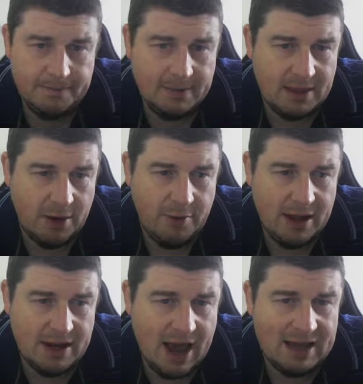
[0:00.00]
They're
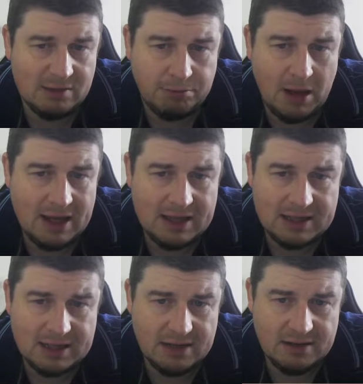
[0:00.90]
in 8th
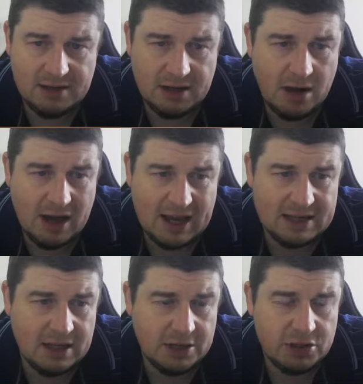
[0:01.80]
place, and you know, I
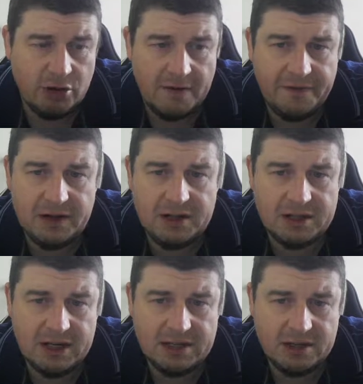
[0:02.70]
guess they're just trying to finish the
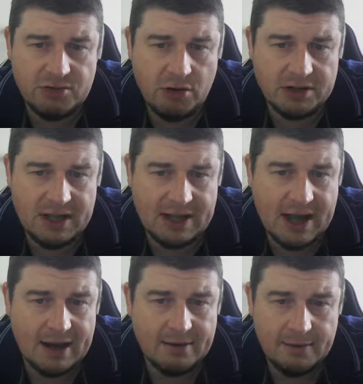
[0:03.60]
season as strong as they
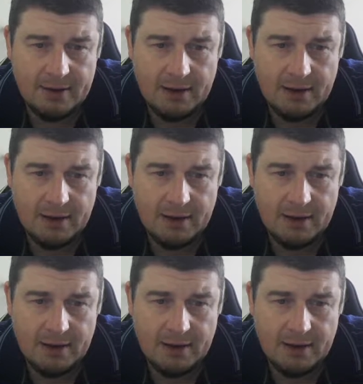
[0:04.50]
can.